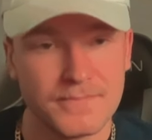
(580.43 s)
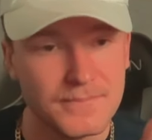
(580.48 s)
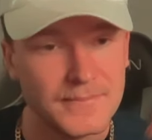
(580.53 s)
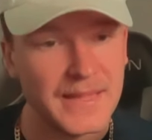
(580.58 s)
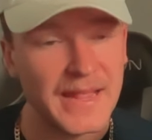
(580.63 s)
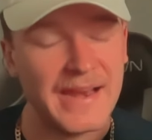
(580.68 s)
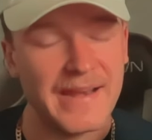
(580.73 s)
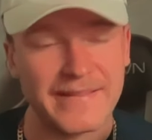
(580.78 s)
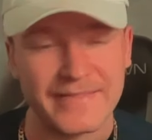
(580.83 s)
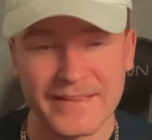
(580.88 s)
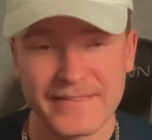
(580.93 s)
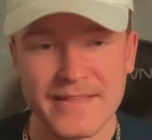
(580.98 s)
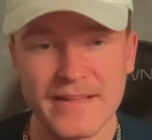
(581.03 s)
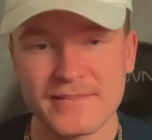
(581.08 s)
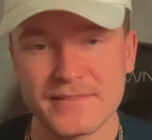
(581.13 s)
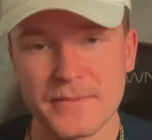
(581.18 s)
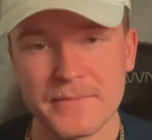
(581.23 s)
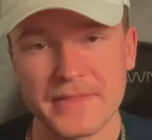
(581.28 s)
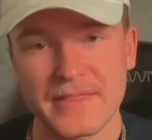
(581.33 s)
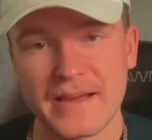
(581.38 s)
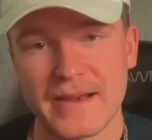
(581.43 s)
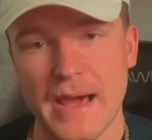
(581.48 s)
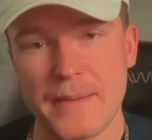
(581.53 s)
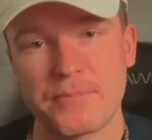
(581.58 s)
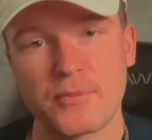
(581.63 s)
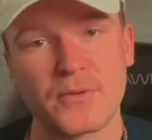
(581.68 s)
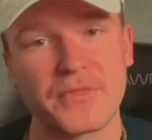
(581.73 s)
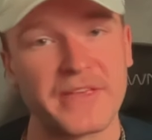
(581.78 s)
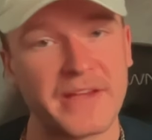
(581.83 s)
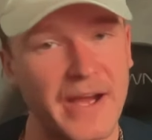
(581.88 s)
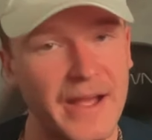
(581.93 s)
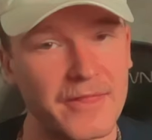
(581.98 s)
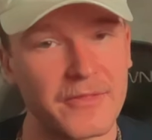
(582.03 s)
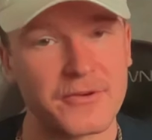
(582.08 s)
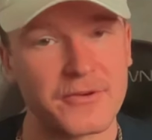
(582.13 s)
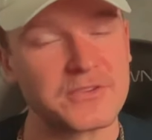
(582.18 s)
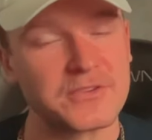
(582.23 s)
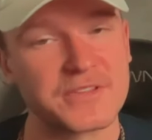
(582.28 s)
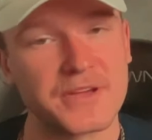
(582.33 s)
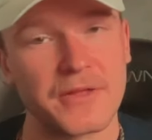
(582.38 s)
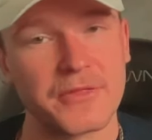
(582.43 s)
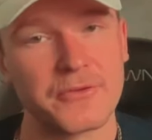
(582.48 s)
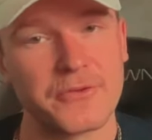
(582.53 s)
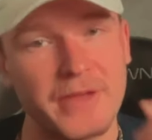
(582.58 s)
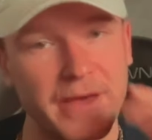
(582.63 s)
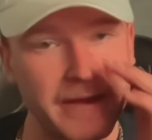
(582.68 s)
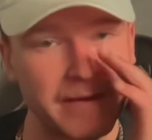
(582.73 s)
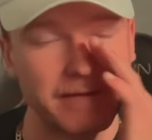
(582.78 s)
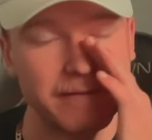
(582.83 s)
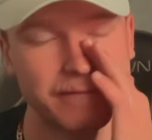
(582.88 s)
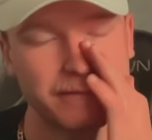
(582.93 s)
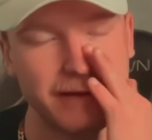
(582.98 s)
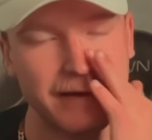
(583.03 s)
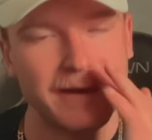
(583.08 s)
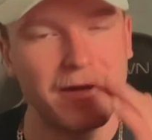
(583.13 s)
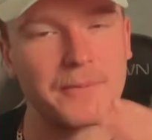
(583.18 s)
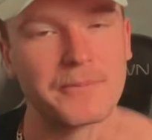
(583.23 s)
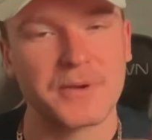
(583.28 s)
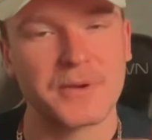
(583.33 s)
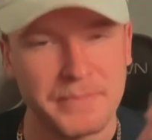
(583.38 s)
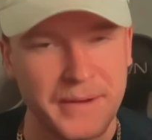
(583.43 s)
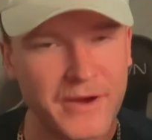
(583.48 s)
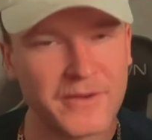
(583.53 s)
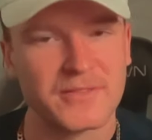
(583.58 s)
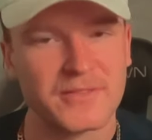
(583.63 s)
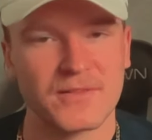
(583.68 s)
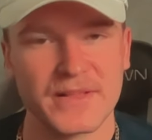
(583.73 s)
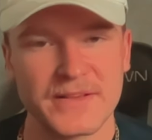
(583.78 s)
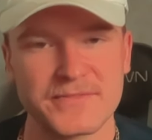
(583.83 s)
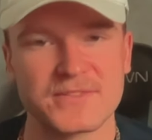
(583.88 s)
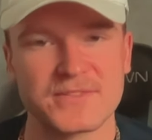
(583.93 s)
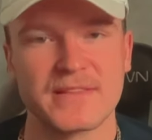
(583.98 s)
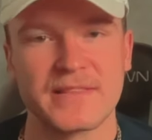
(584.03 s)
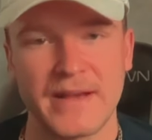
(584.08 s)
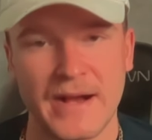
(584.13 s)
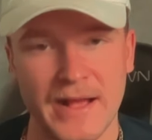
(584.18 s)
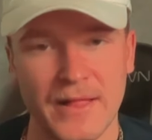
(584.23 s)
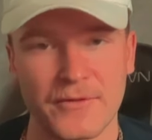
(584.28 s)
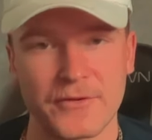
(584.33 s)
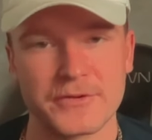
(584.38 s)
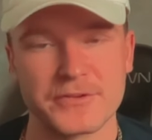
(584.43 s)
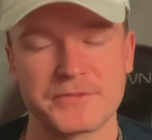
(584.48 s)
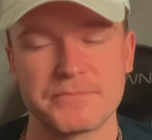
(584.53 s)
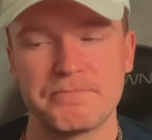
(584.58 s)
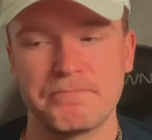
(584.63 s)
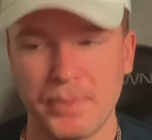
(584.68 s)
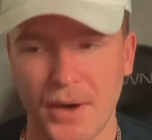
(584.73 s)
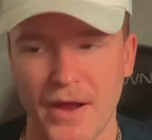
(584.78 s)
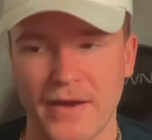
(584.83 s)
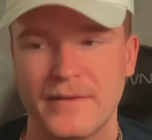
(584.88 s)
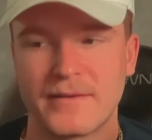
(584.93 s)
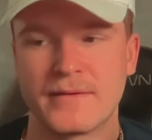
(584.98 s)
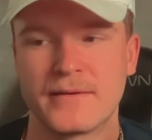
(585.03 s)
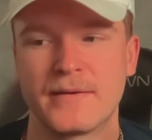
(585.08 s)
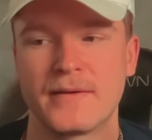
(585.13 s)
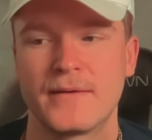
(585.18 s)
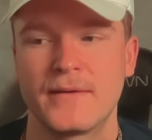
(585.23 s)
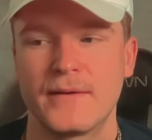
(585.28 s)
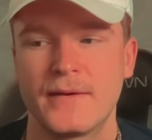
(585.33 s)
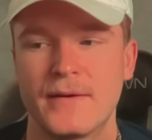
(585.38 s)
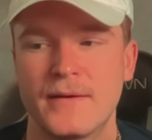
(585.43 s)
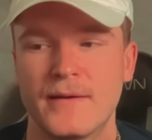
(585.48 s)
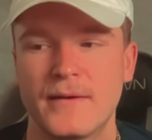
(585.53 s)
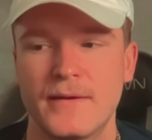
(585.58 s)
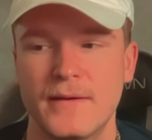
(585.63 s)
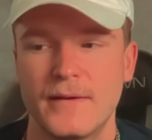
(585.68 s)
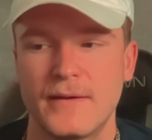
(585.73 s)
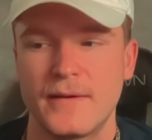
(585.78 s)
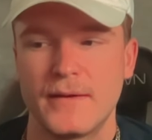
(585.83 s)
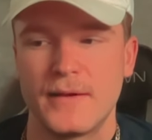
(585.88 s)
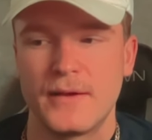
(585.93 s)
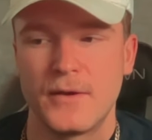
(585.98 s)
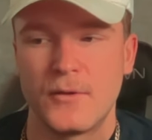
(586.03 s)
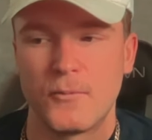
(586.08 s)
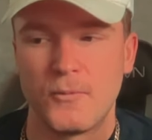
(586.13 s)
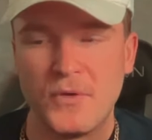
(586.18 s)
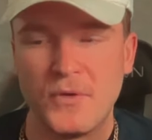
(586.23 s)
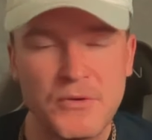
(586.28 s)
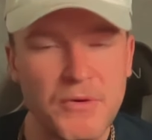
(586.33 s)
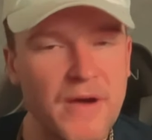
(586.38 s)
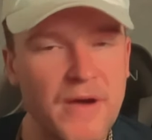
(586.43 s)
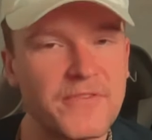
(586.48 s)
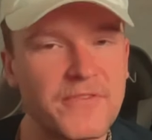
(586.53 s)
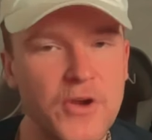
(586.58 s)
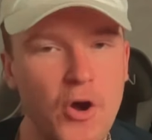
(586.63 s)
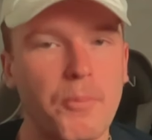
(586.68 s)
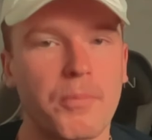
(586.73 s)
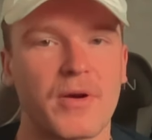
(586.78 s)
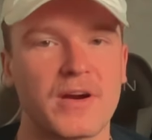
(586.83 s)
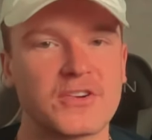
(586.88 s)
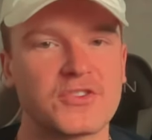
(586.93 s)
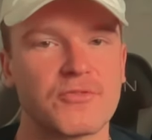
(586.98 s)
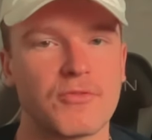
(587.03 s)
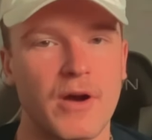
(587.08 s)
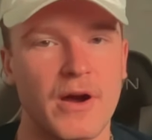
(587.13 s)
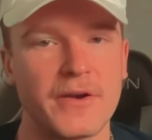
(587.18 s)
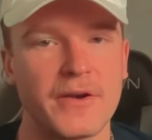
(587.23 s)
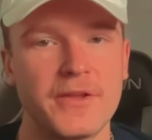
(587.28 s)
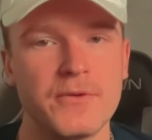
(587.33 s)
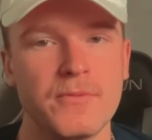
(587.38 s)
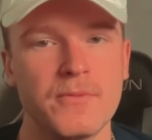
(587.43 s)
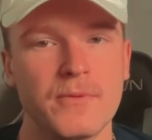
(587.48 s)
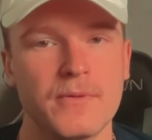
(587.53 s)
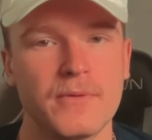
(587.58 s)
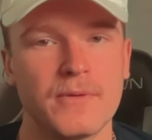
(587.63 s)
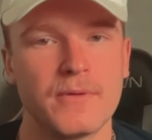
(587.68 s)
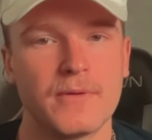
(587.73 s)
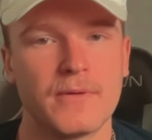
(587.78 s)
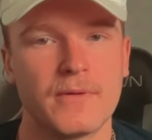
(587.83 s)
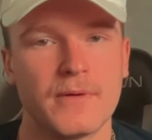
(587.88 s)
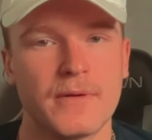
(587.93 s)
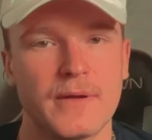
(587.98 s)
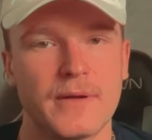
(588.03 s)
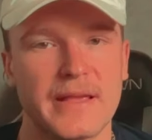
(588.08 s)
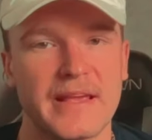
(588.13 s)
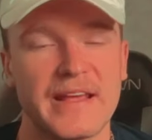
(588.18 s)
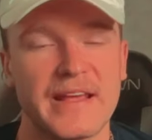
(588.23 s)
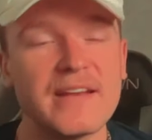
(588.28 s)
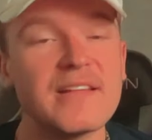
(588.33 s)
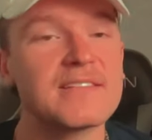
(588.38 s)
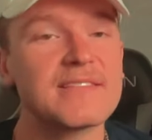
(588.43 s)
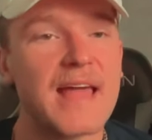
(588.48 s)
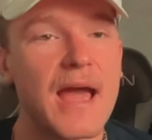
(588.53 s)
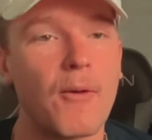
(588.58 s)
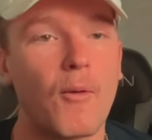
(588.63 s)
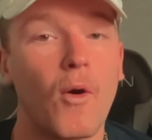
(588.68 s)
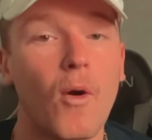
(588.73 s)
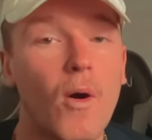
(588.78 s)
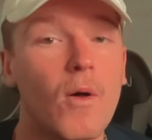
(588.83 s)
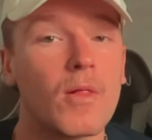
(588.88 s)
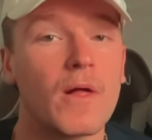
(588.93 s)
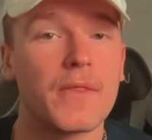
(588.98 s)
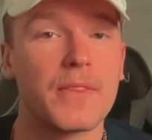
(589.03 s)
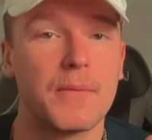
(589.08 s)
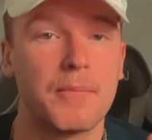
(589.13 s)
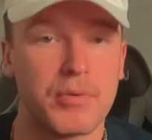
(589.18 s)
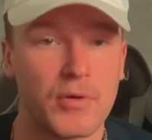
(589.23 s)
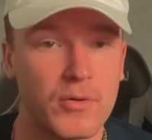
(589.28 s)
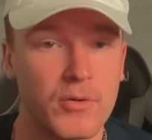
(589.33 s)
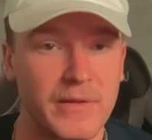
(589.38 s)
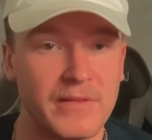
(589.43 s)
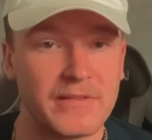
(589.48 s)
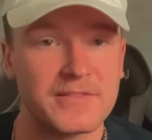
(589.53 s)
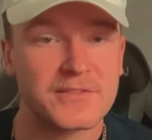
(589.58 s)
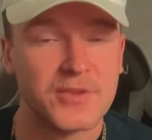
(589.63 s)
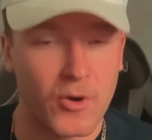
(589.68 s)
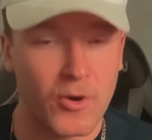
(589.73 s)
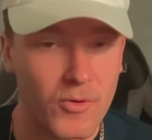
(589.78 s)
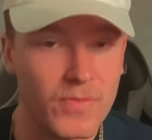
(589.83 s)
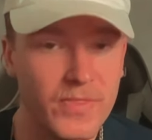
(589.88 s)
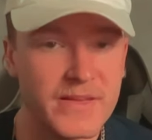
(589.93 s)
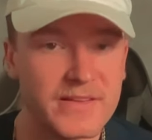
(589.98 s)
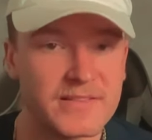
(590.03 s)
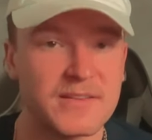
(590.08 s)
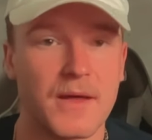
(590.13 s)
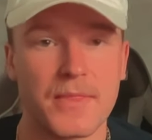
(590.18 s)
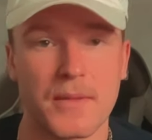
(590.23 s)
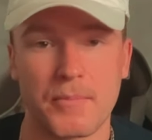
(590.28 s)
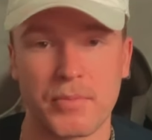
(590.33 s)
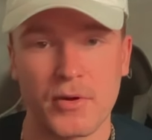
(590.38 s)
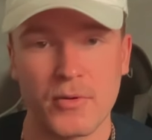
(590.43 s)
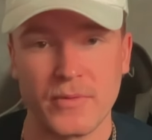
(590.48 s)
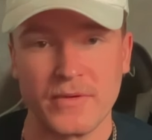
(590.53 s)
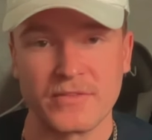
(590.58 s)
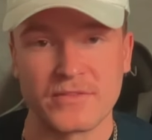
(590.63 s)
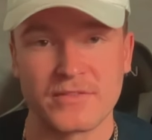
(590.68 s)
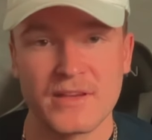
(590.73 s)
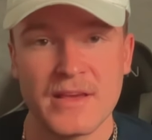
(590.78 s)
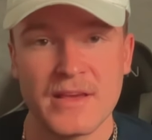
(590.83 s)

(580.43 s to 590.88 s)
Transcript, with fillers: And I think that's something that happened with the Islanders the other day. I know, I'm comparing the Leafs to the Islanders. But when you have no pressure on you, it is now all on the Bruins. Turn this on the Bruins.